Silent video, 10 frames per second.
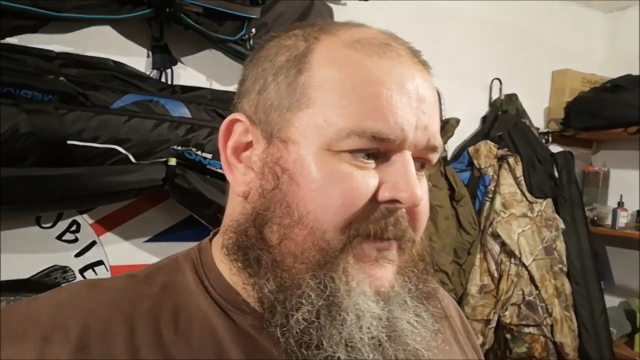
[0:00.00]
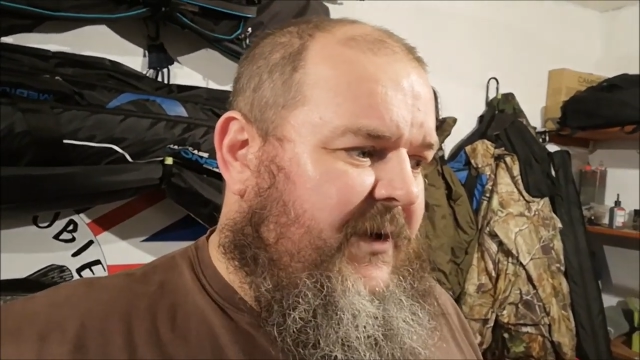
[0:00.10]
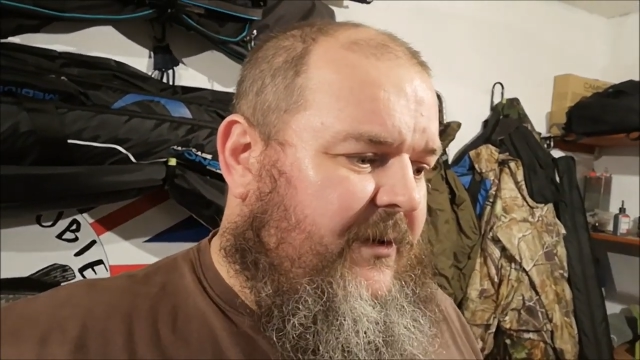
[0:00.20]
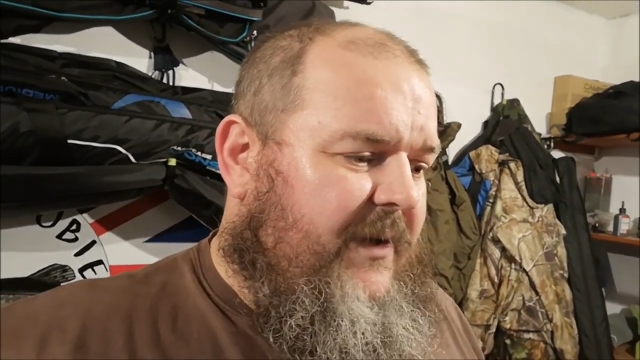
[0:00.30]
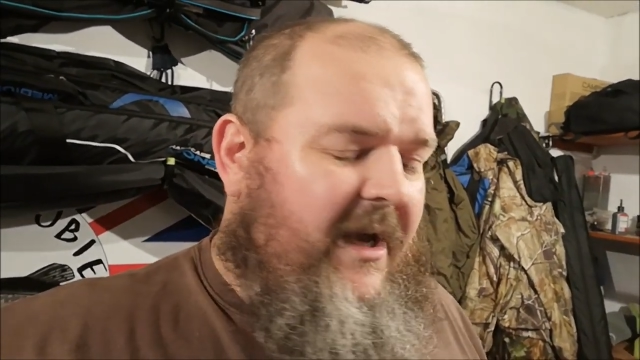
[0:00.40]

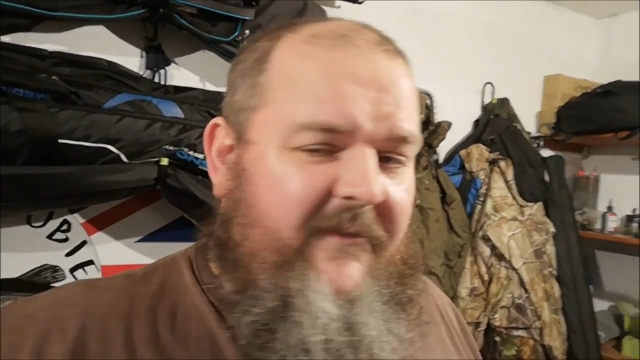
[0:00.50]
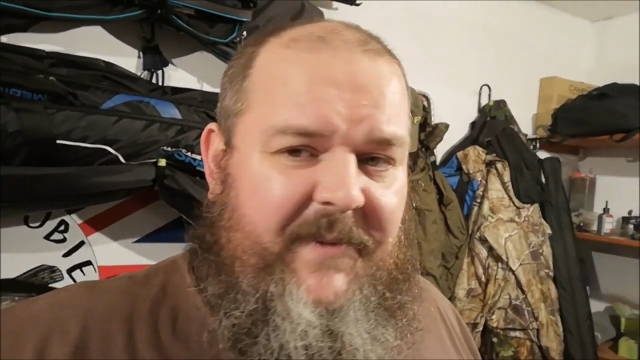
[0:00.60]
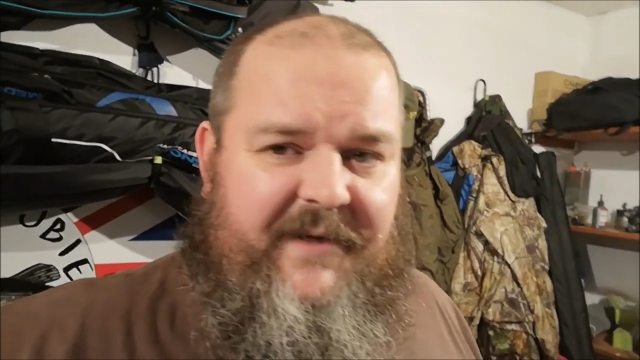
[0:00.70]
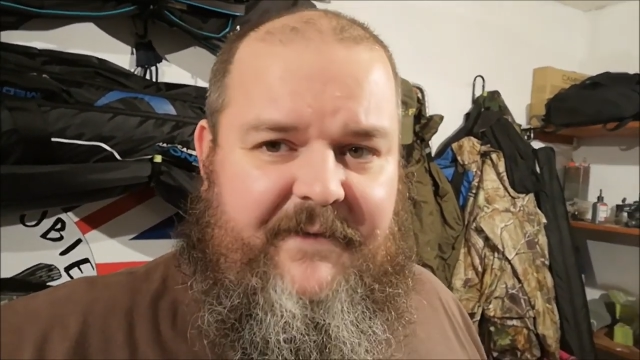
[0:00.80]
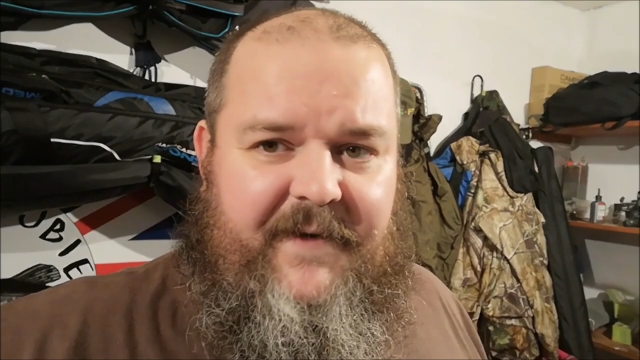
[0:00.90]
You know, I
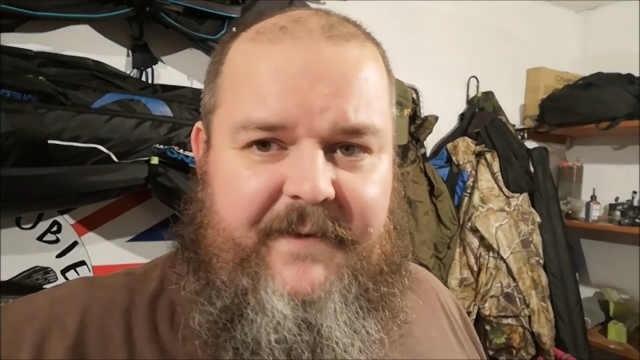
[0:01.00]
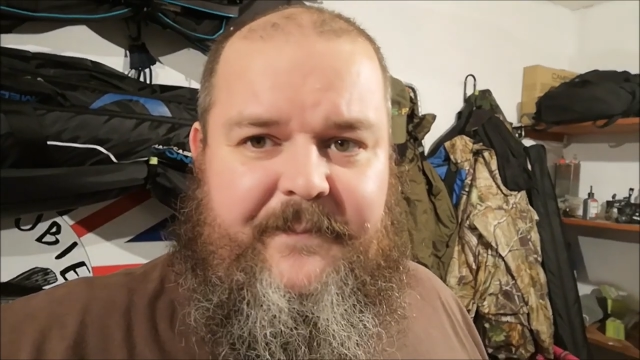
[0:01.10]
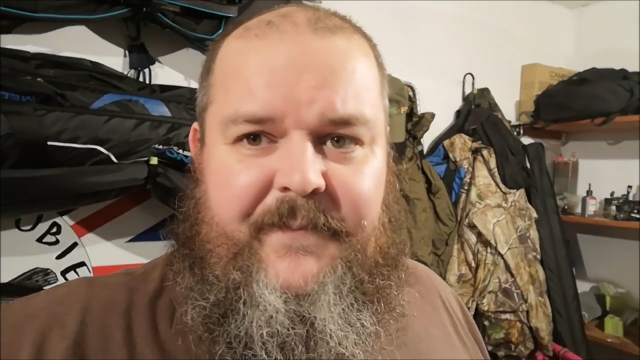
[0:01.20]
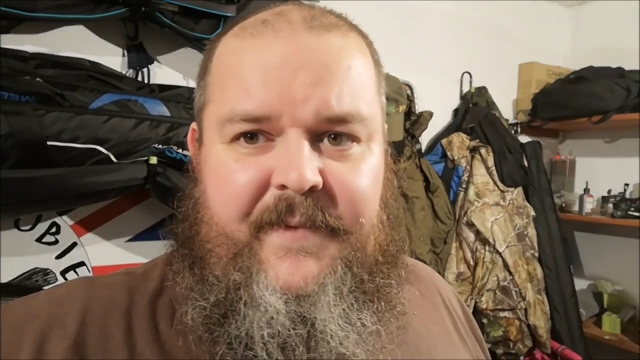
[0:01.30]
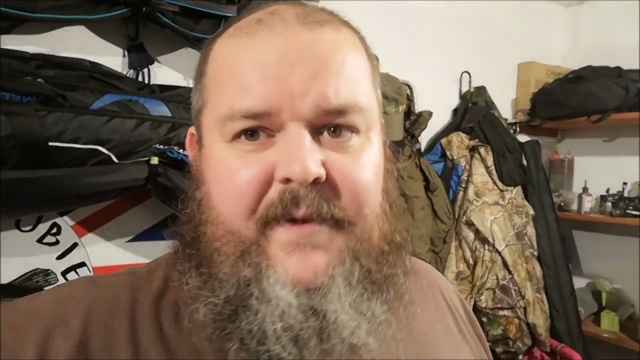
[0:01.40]
have big
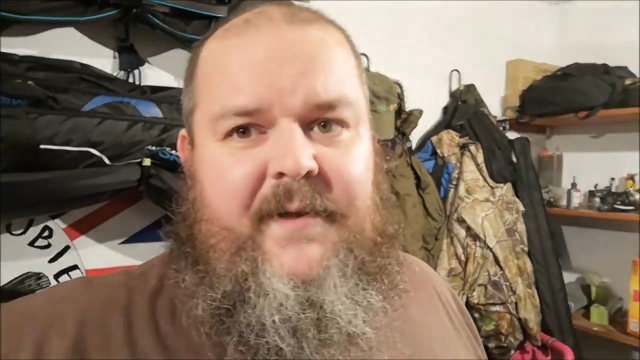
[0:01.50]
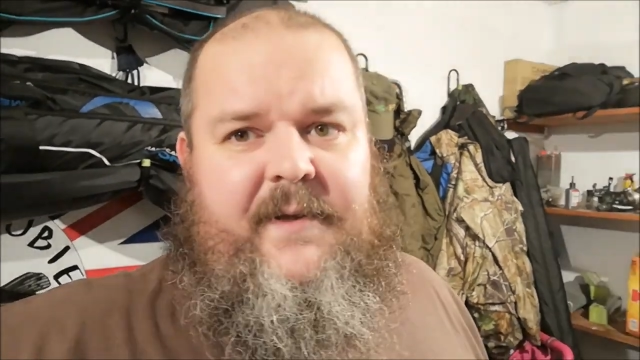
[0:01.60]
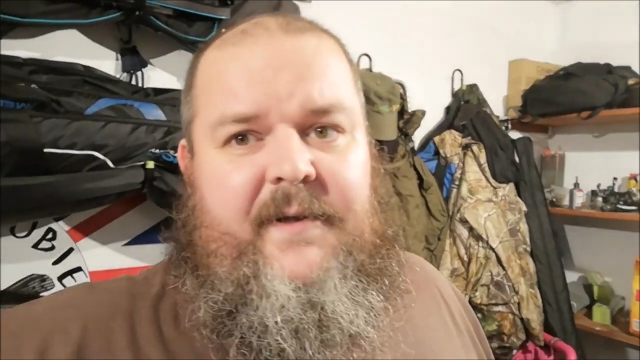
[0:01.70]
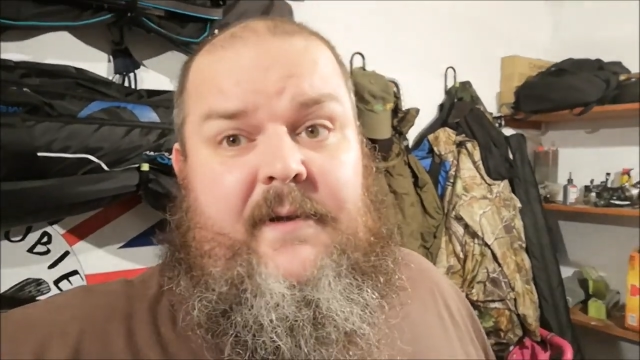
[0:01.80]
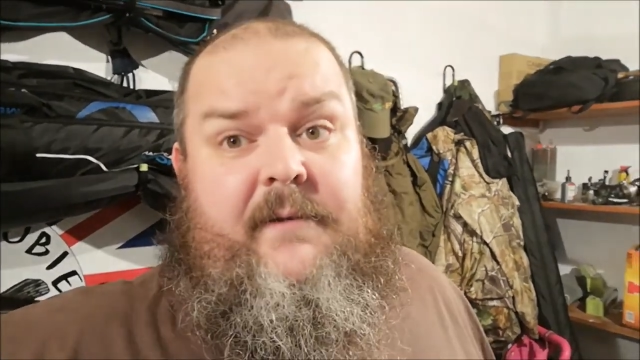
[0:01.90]
feet.
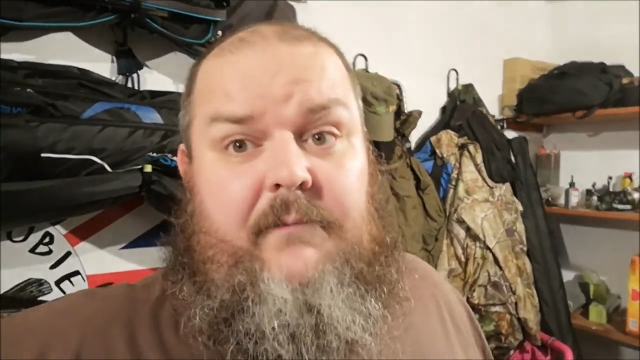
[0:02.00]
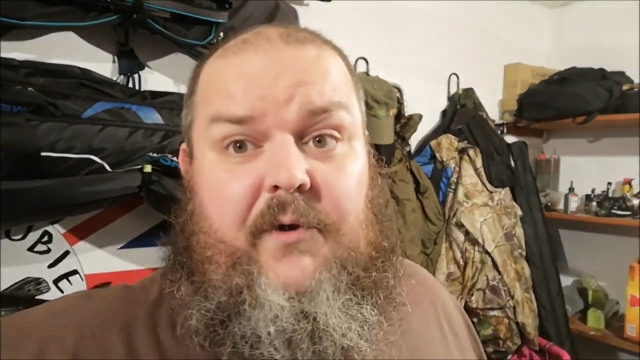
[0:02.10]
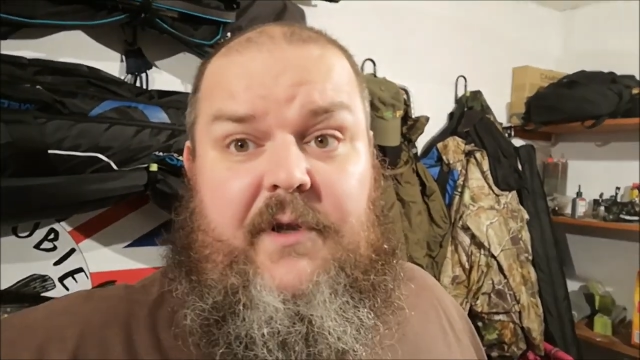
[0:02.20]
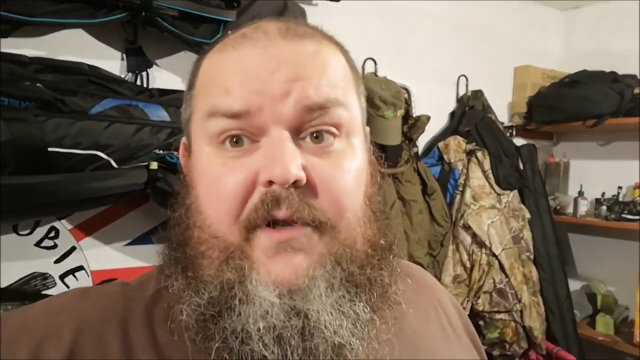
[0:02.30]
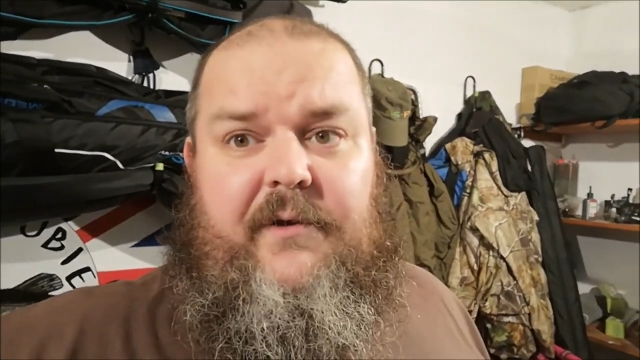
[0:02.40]

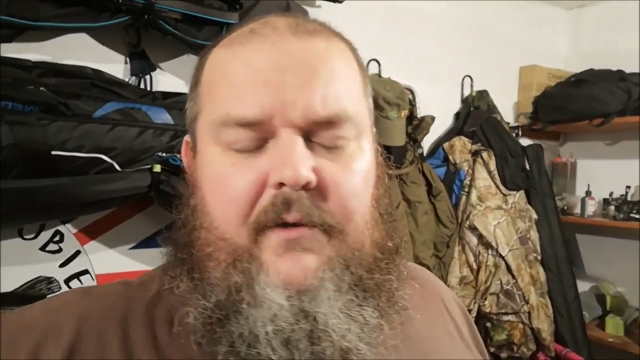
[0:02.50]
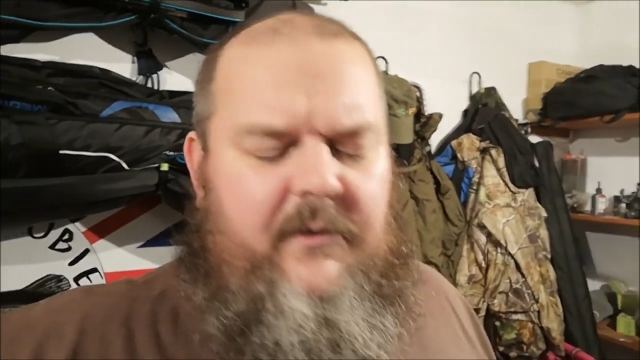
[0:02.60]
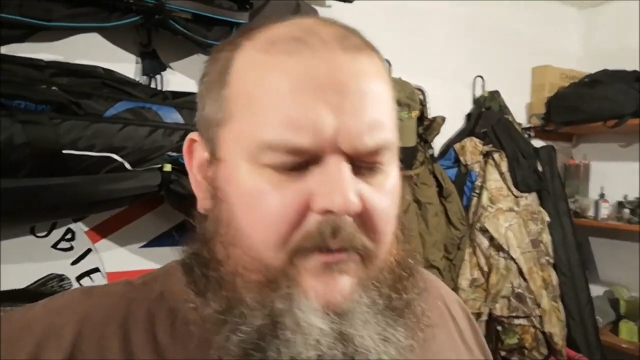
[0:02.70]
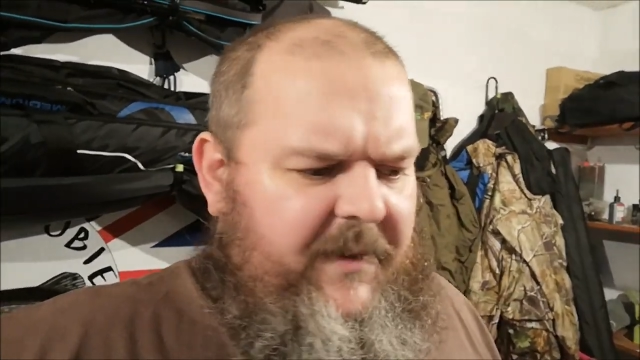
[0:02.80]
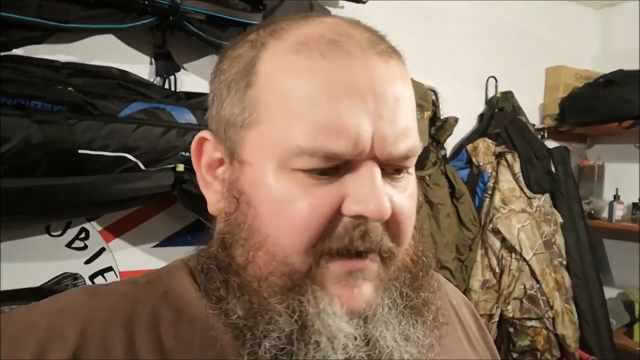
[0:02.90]
What can you do?
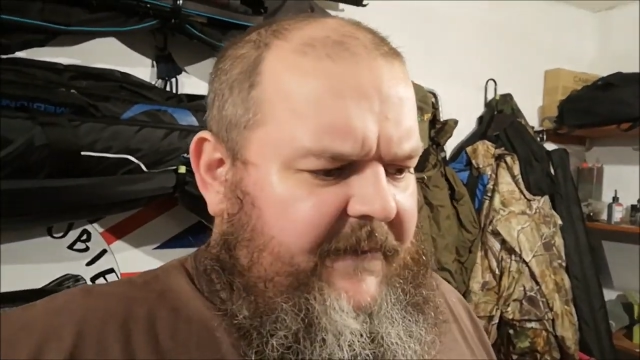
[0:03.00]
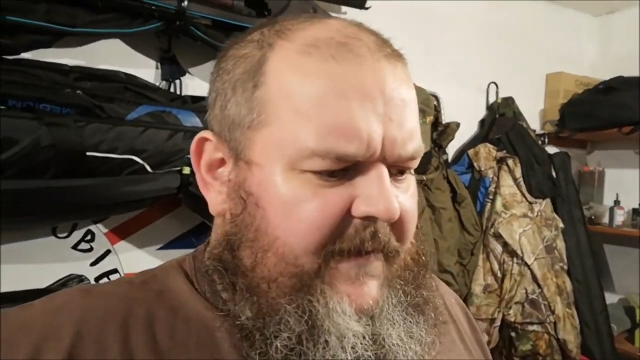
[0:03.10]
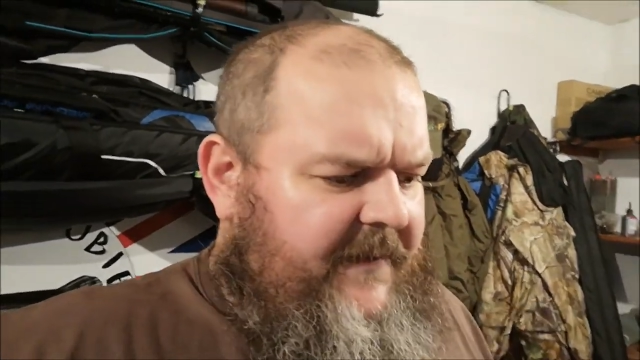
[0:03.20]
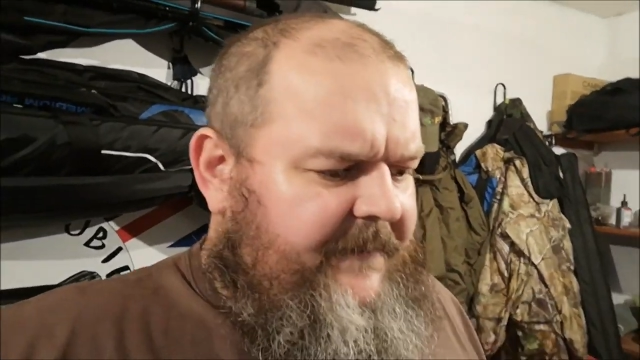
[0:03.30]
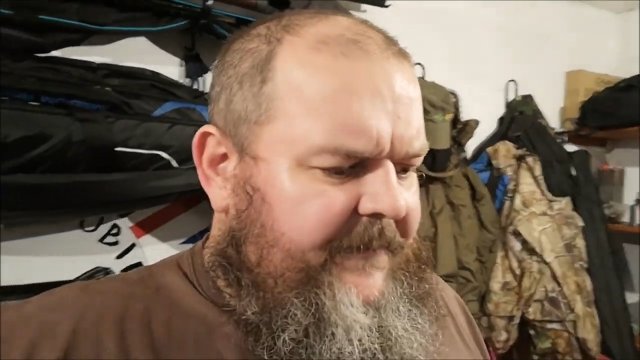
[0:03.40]
You know, big
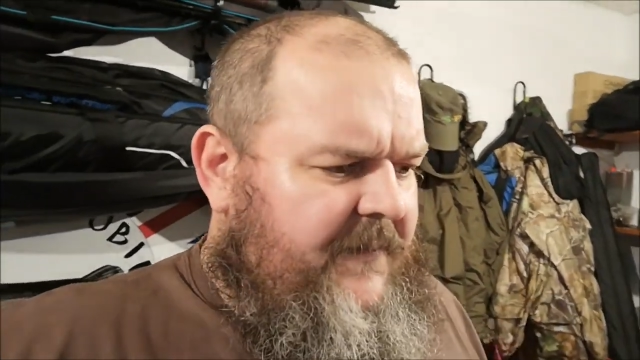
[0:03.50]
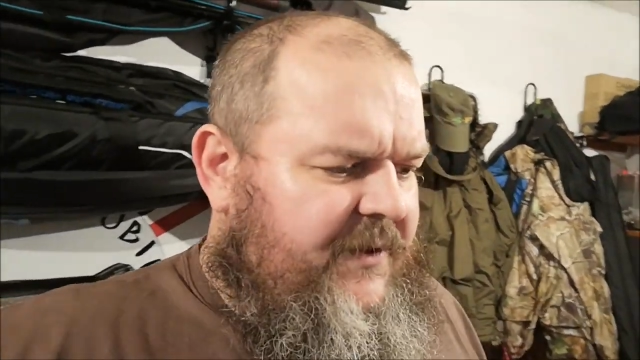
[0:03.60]
feet.